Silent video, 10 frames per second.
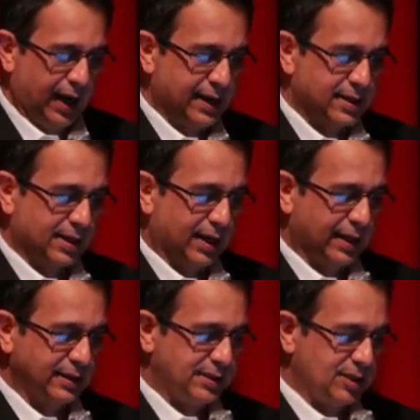And
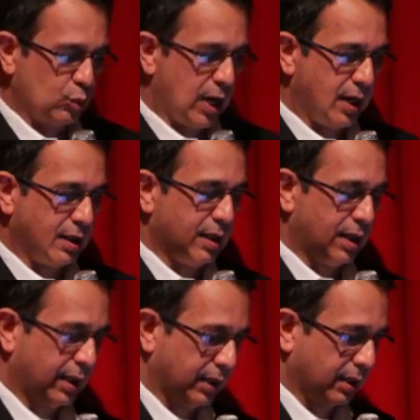this is where
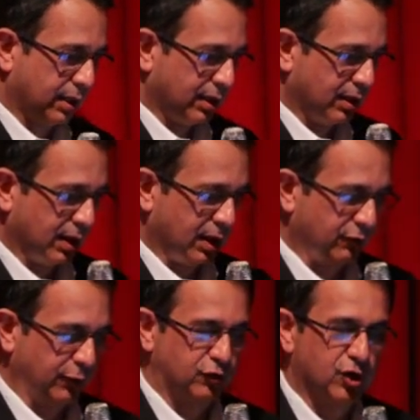I
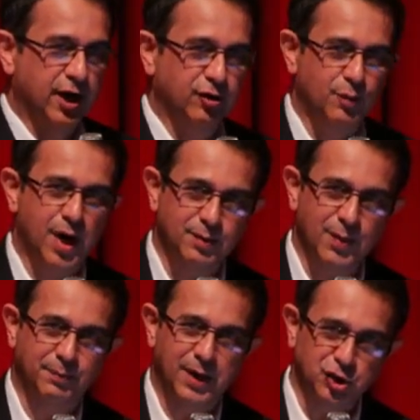often try and remind
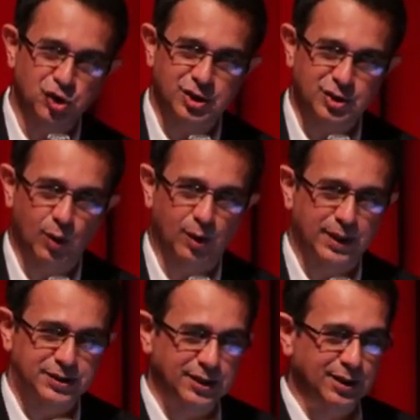my patients as well
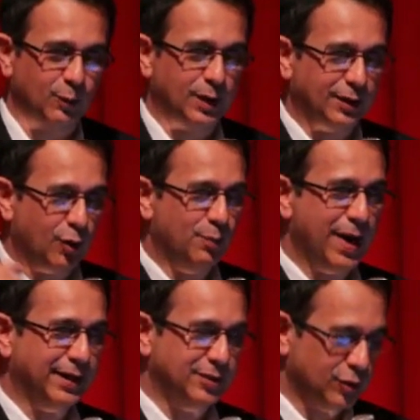when I say them, well, go
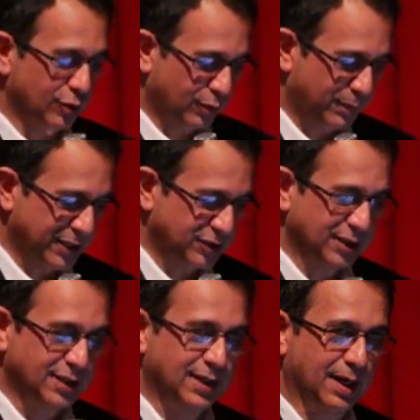back to your
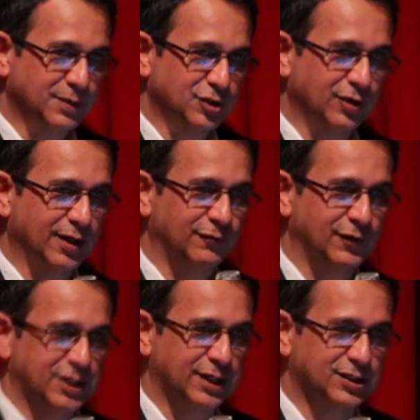basic chemistry and
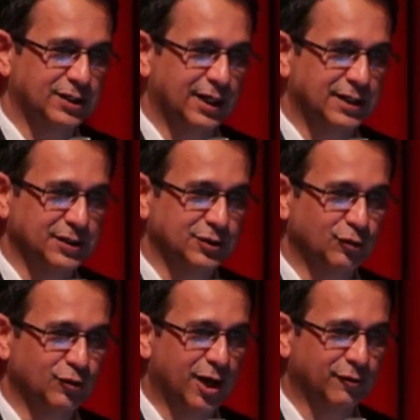physics classes
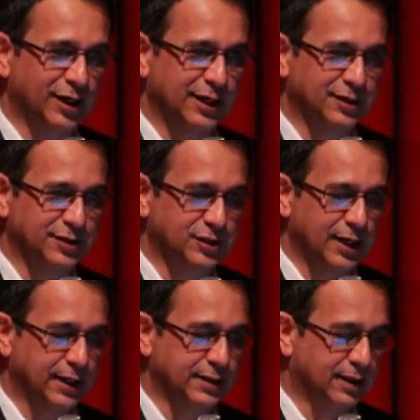to try and really
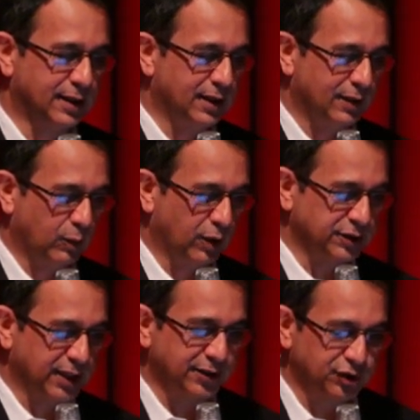understand what
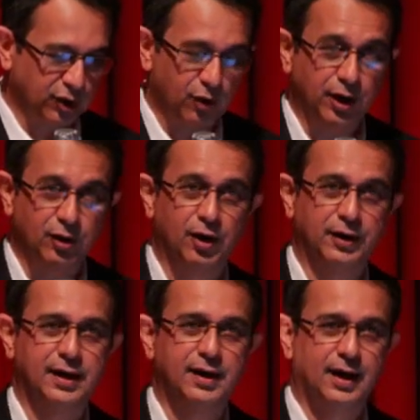is actually going
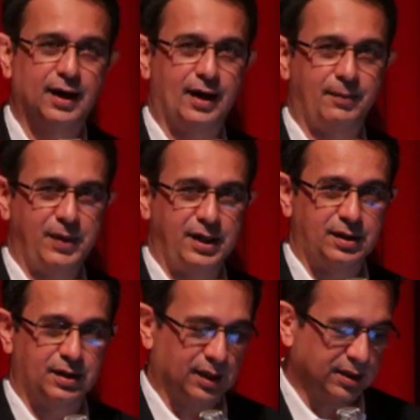on
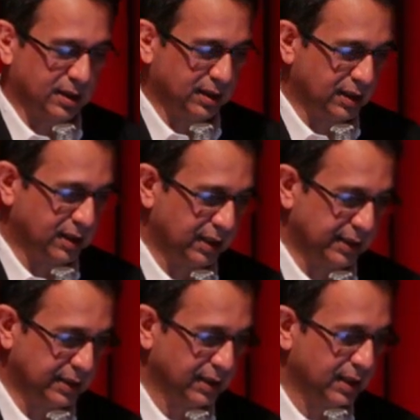in
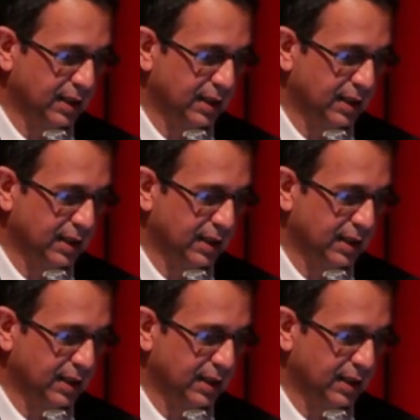early